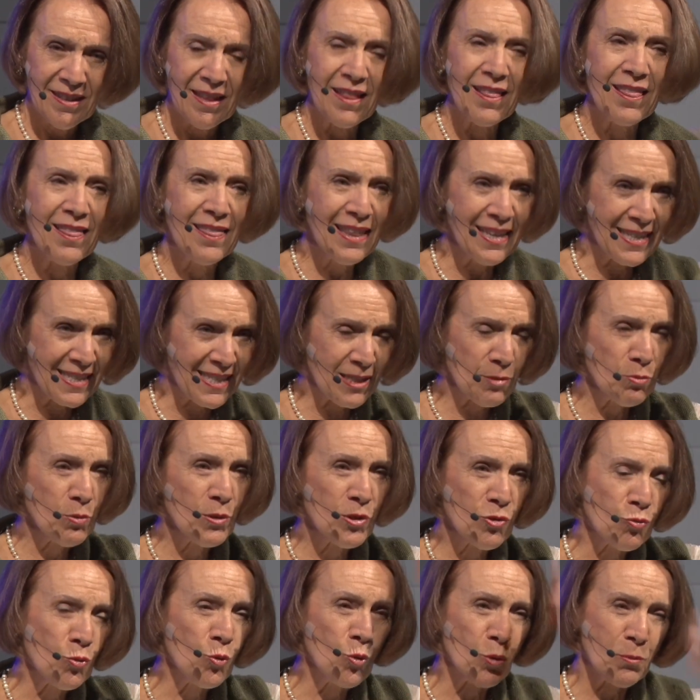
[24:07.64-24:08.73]
this
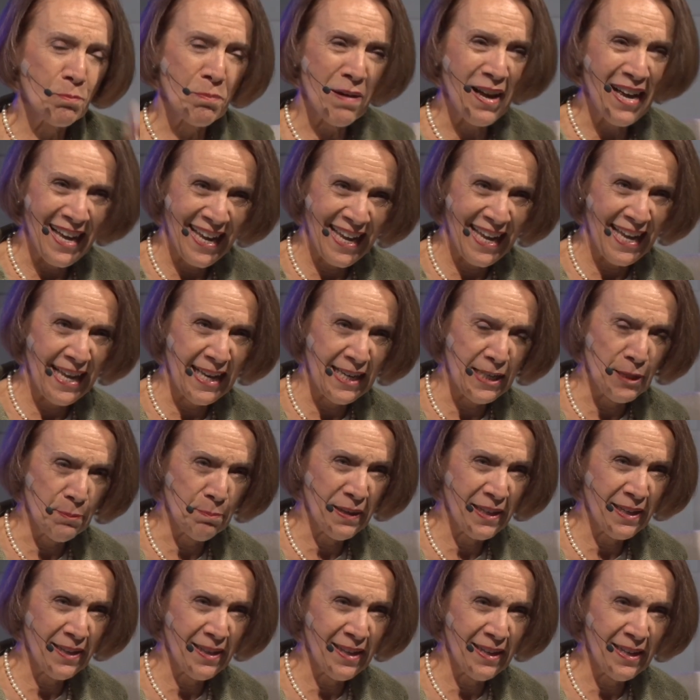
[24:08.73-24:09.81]
was wrought by a hand
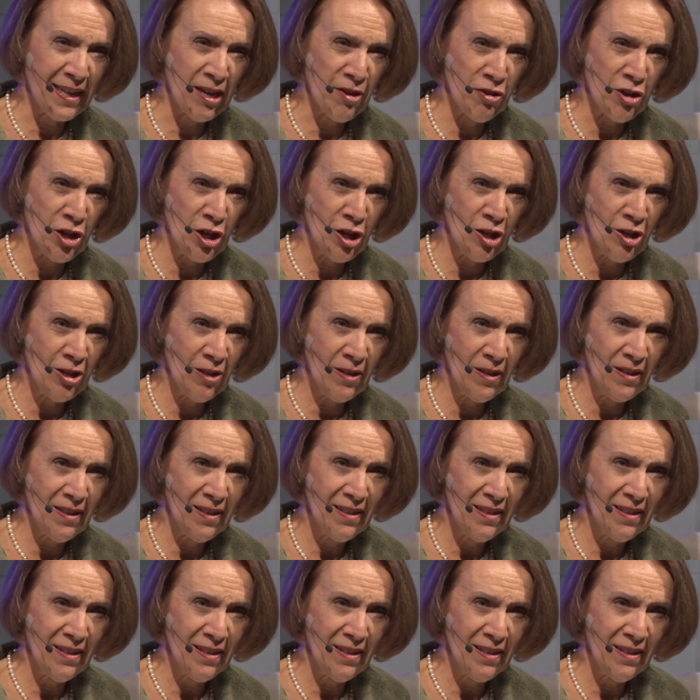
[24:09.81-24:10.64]
bigger than our own.